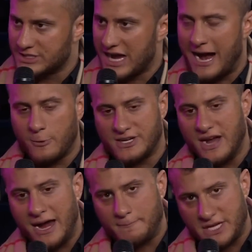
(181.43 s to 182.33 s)
I would
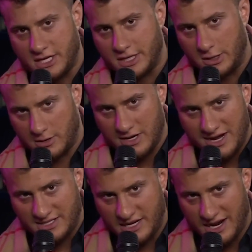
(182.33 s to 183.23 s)
not be here
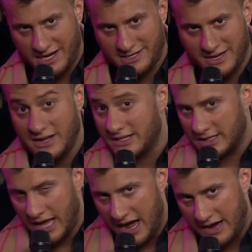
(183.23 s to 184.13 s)
tonight
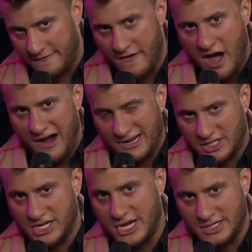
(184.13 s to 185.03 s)
live on
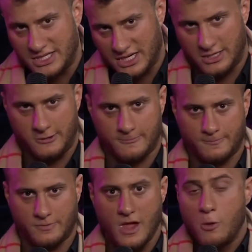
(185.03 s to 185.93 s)
TNT.
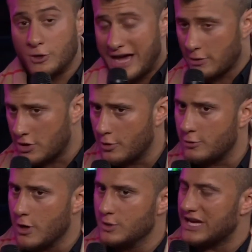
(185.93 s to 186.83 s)
Without Cody
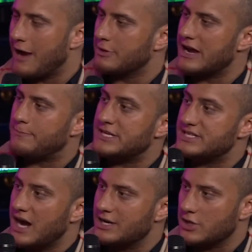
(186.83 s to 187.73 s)
Rhodes, I would not be
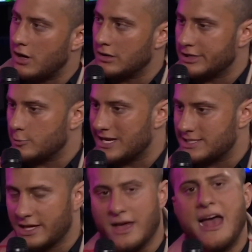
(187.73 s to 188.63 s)
signed to All Elite
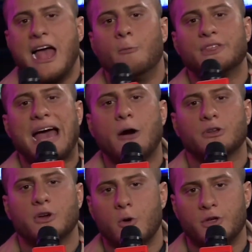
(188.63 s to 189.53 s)
Wrestling. And without
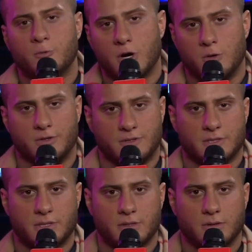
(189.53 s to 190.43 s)
Cody
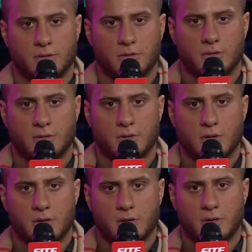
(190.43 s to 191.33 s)
Rhodes,
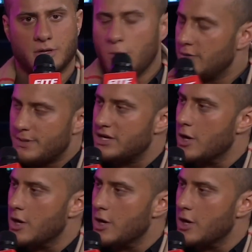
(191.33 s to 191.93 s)
there would be no